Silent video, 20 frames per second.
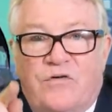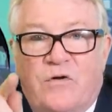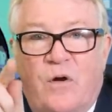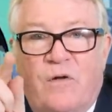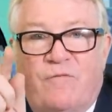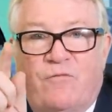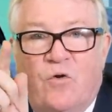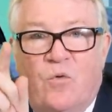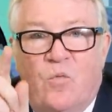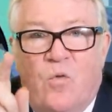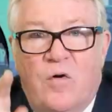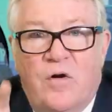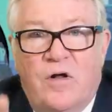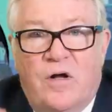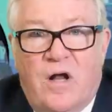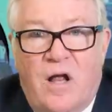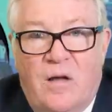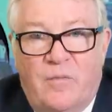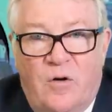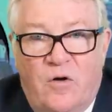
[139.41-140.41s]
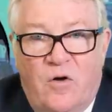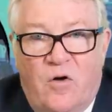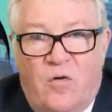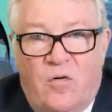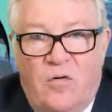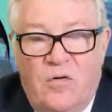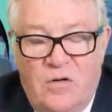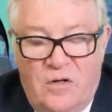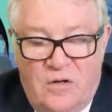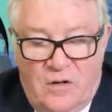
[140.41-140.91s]
So if you want to come
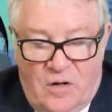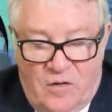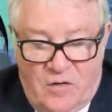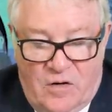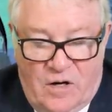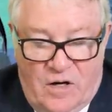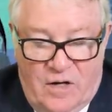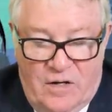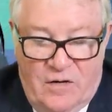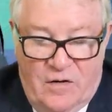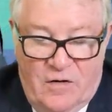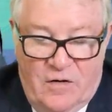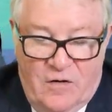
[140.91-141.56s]
along, okay,